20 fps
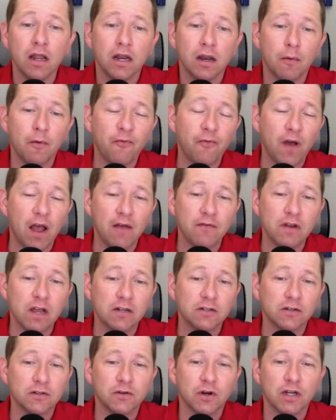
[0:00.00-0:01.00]
number five,
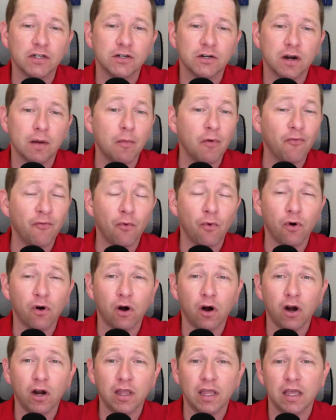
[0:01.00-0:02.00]
National Treasure, number four,
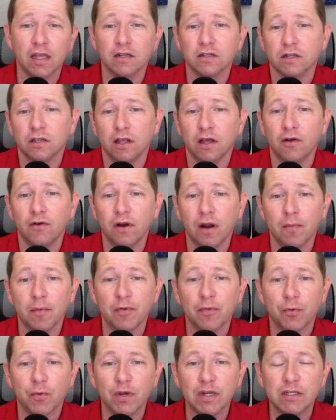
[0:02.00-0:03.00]
Arcangelo, number
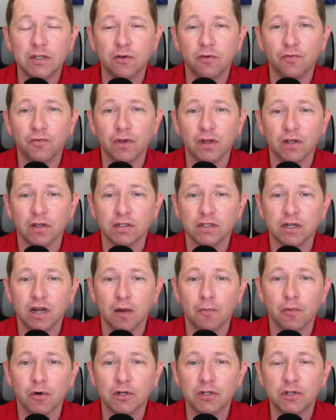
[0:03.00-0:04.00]
three, Two Phil's,
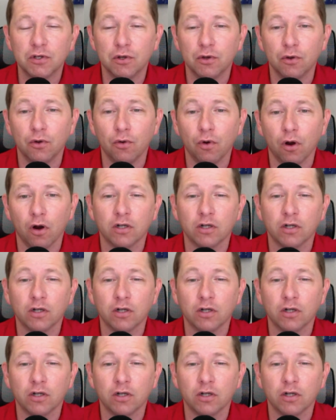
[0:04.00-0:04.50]
number two,